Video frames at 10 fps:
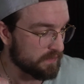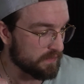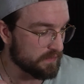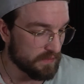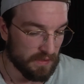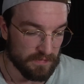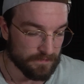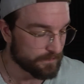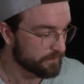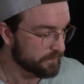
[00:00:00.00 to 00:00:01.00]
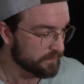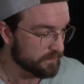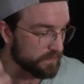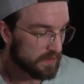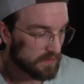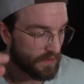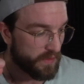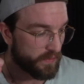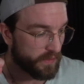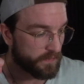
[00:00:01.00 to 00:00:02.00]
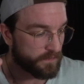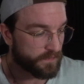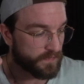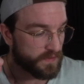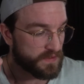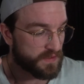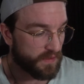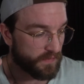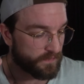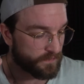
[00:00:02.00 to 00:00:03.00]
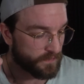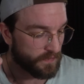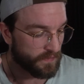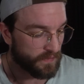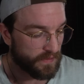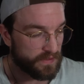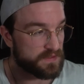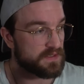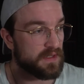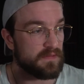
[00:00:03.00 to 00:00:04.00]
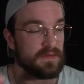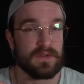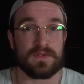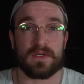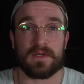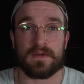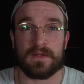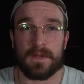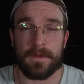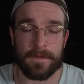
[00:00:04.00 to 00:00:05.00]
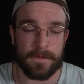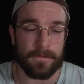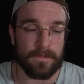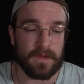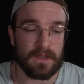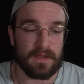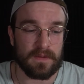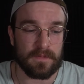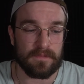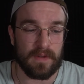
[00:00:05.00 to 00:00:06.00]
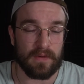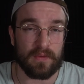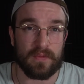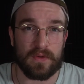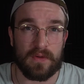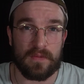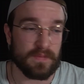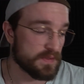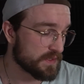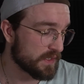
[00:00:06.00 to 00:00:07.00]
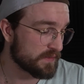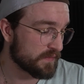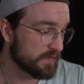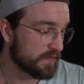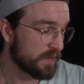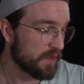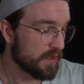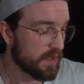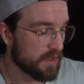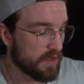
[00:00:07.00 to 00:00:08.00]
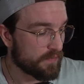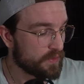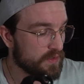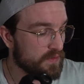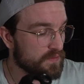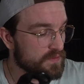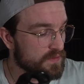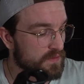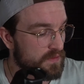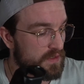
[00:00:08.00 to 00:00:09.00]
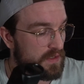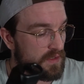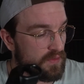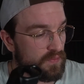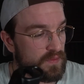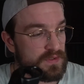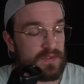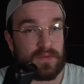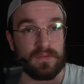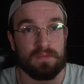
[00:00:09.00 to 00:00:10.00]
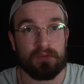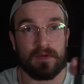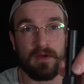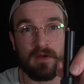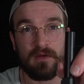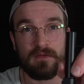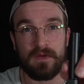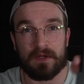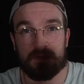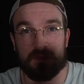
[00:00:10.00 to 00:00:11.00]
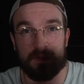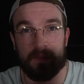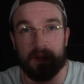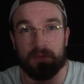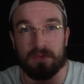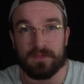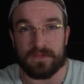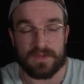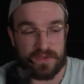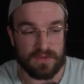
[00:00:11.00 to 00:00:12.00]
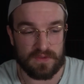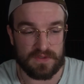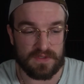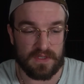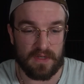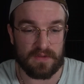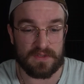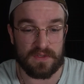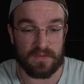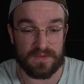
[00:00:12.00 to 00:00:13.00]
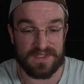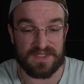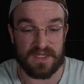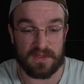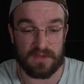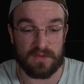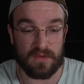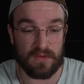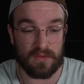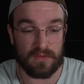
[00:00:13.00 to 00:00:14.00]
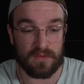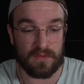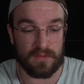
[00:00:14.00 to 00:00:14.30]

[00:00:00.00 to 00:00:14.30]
Okay, you know what, this time, instead of using the barrel with a compensator, I'm going to use the original factory barrel so you can see how this gun was intended to look.